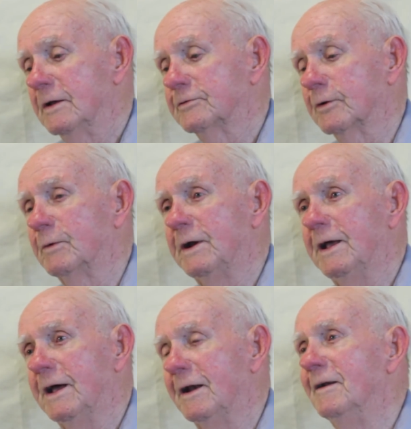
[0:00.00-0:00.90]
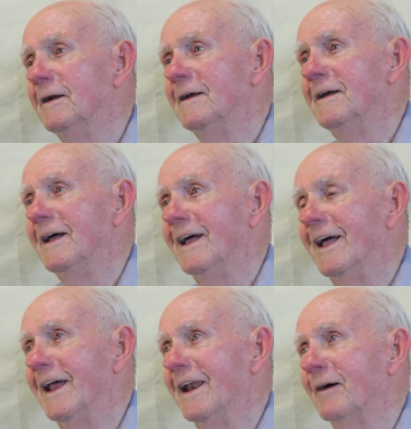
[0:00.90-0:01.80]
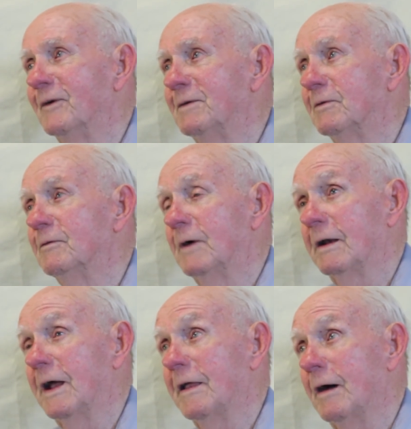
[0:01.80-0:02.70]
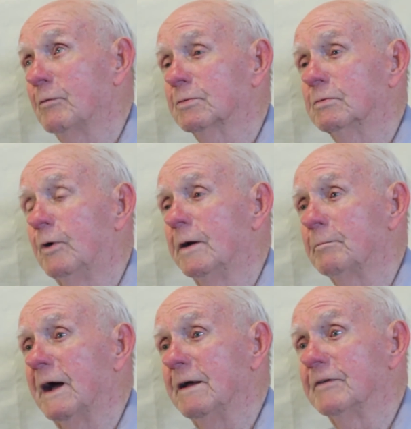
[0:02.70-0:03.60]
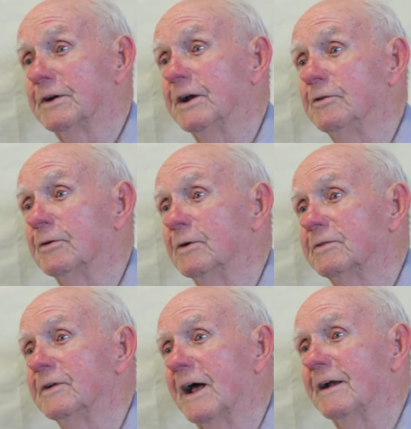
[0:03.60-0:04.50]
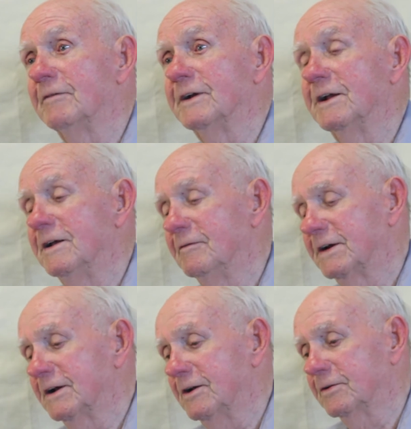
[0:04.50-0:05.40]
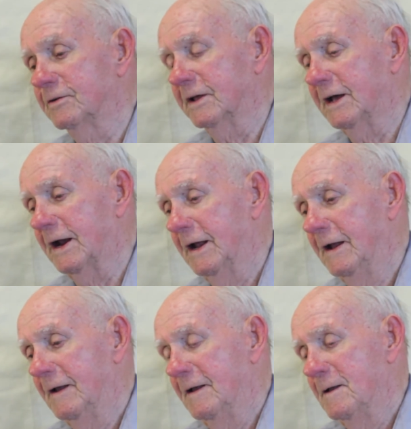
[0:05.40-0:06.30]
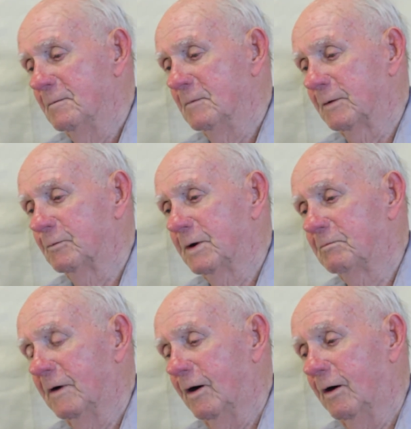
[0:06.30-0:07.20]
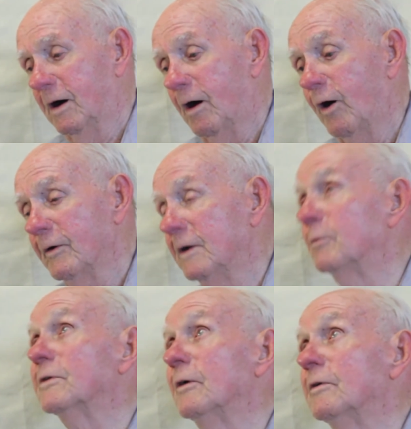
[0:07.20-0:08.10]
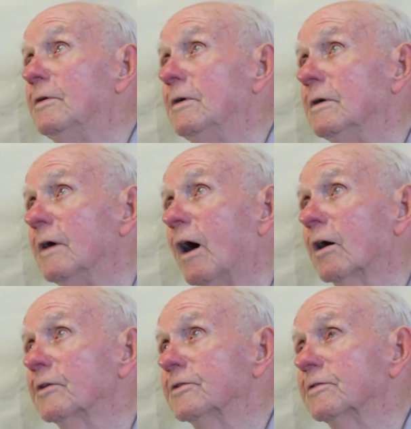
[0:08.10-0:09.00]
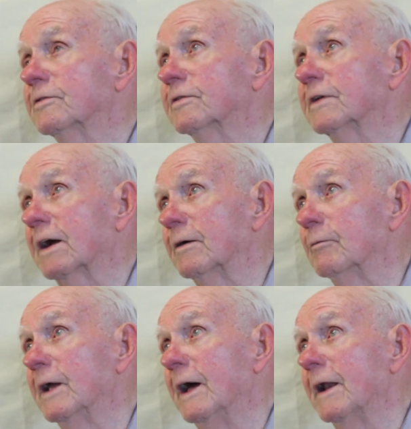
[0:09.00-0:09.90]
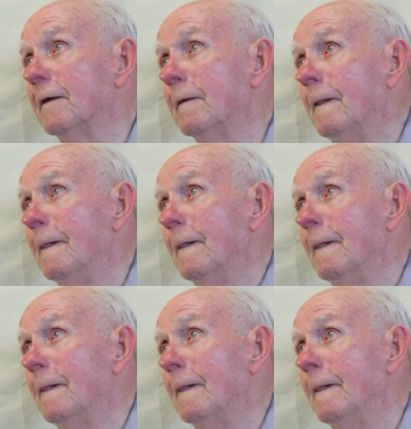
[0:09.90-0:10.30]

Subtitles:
So we did. And now that was one by invitation. We sent out invitations to that. But it was on August the 2nd we had it.